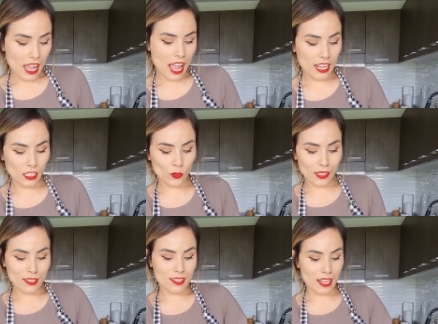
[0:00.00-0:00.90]
And you
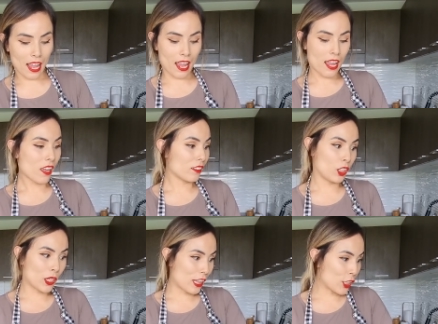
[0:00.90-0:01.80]
can say,
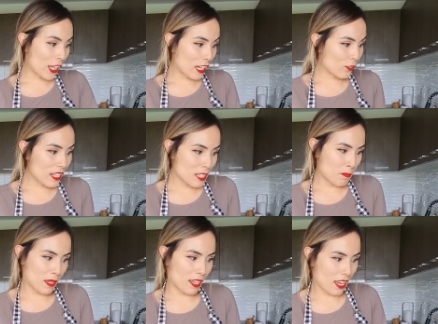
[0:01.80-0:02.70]
you can look at a
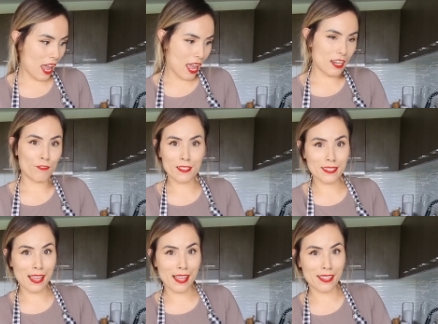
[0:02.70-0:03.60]
recipe, and if it
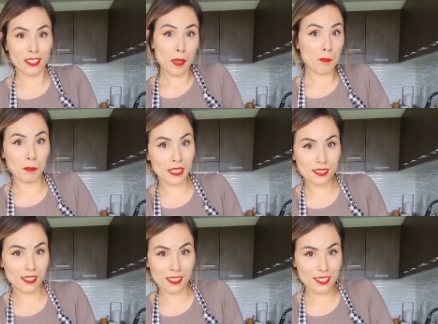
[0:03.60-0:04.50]
says
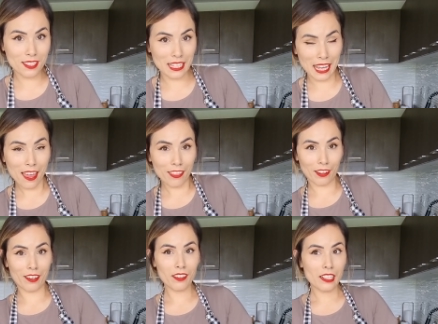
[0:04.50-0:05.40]
beat this
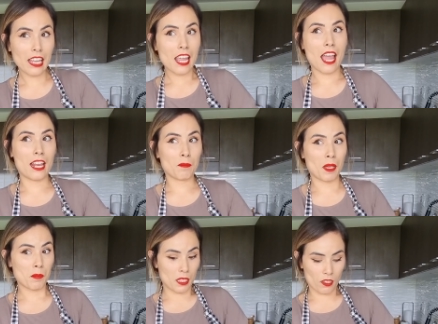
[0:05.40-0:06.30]
together, and
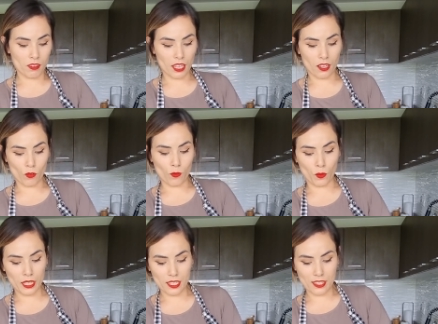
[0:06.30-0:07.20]
maybe you think,
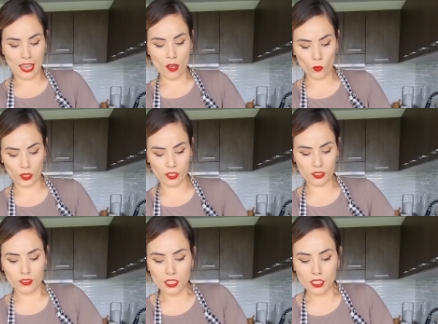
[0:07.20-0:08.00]
what is that word?